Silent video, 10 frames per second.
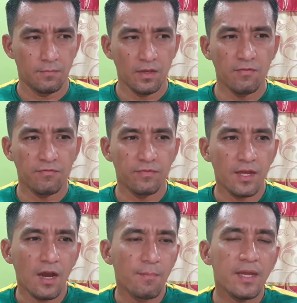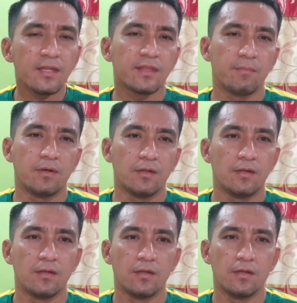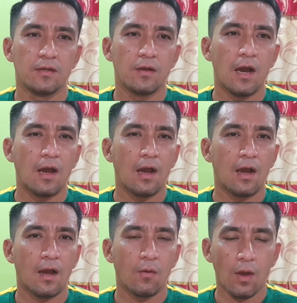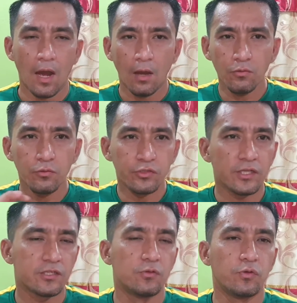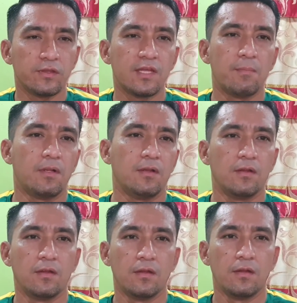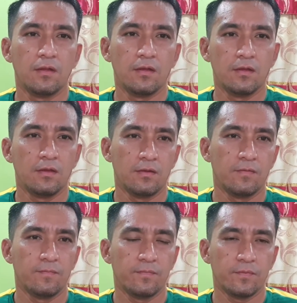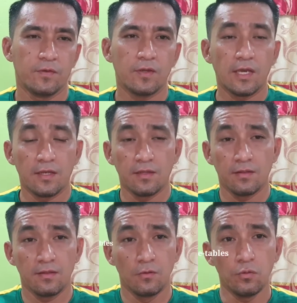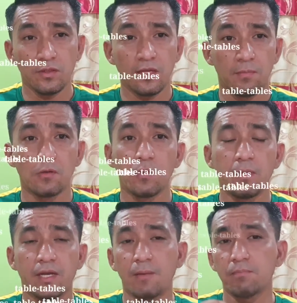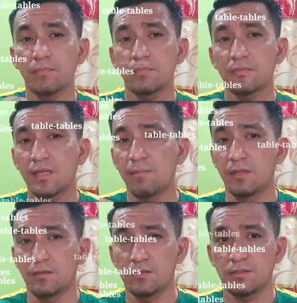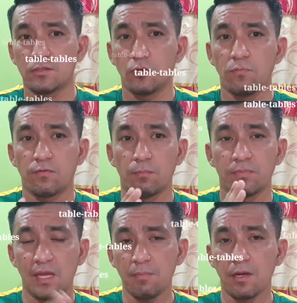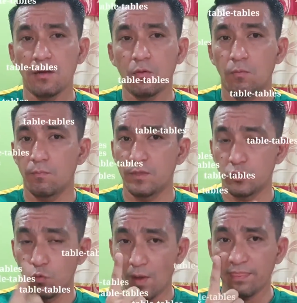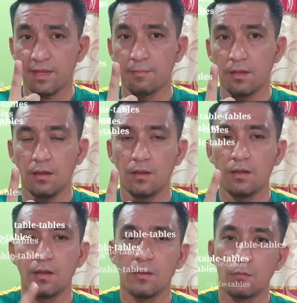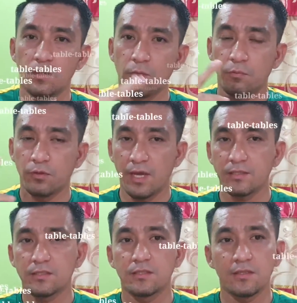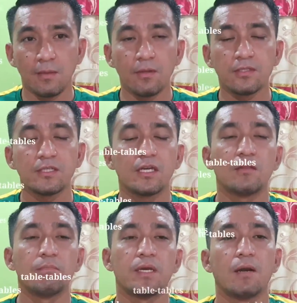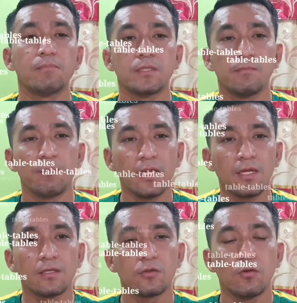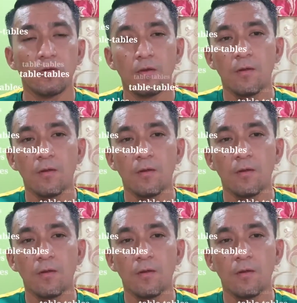If there are many table, how do you change the word table? Okay, the word table will become tables. So from table means one table. When you put s, tables becomes many. So